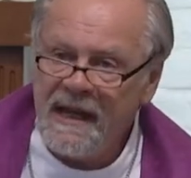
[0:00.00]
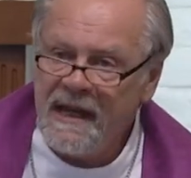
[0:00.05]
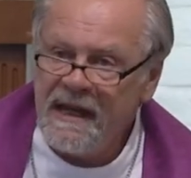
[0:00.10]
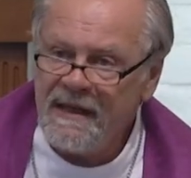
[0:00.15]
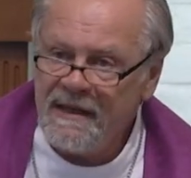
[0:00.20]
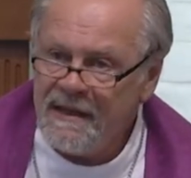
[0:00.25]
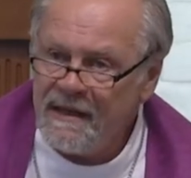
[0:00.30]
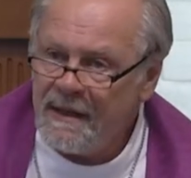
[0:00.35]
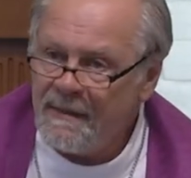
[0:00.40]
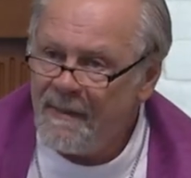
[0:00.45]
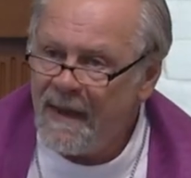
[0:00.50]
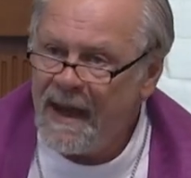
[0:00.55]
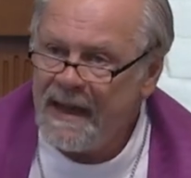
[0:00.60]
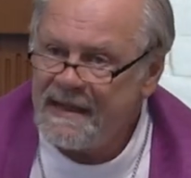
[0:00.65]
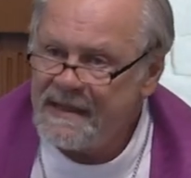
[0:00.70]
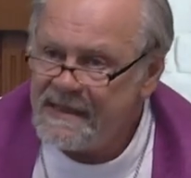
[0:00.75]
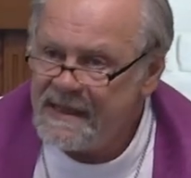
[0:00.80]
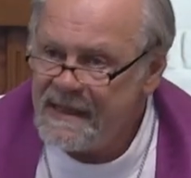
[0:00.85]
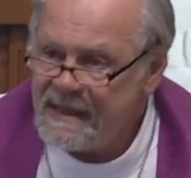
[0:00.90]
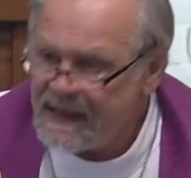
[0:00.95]
in the
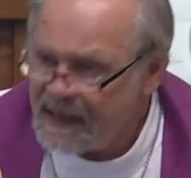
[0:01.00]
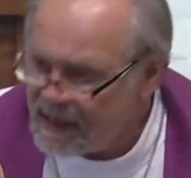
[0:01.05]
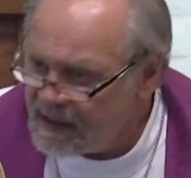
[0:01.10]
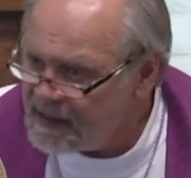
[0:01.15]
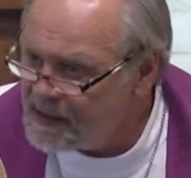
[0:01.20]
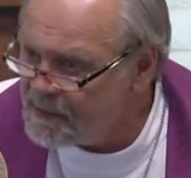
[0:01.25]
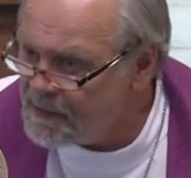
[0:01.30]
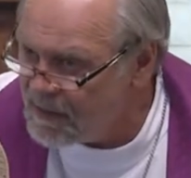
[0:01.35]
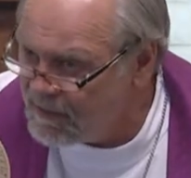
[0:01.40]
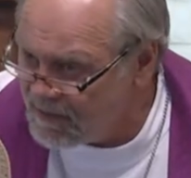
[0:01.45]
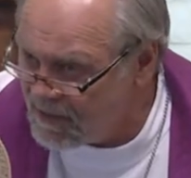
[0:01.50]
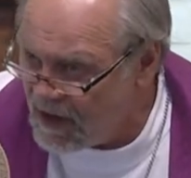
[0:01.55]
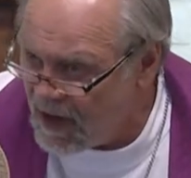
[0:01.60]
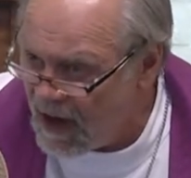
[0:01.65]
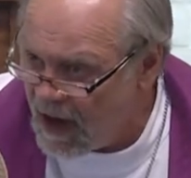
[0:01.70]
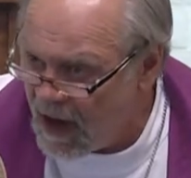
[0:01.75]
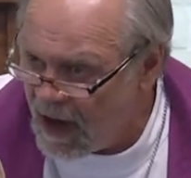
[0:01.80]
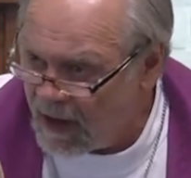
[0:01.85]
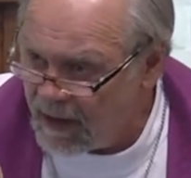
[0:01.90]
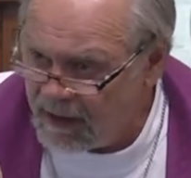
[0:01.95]
mighty kingdom of
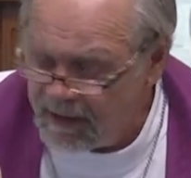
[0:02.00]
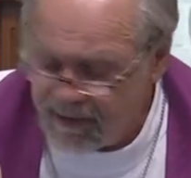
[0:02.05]
God?